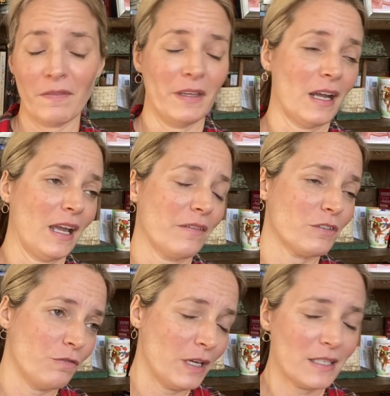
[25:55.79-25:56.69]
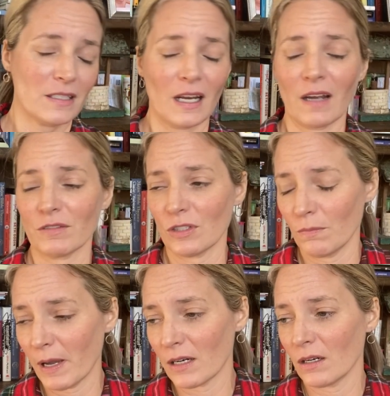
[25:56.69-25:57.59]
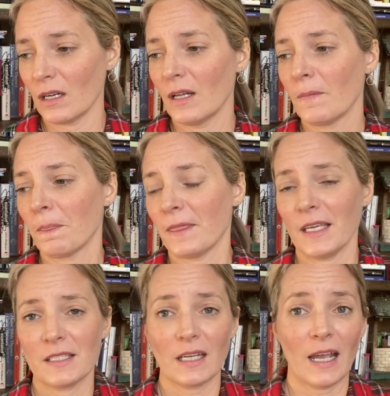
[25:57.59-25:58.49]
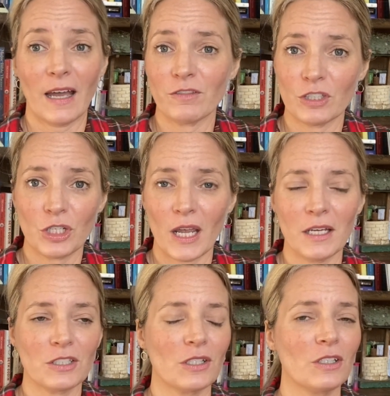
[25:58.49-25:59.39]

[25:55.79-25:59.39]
that I have to fix, that I have to do better, things that I have to change.